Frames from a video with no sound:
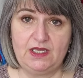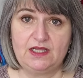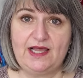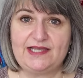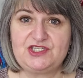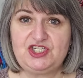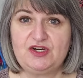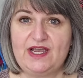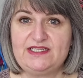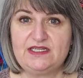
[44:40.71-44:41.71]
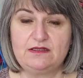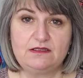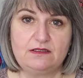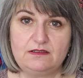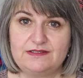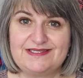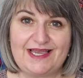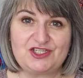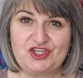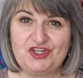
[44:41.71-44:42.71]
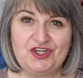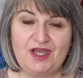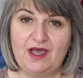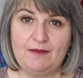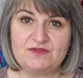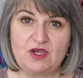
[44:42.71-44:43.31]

Last year I did a little session um,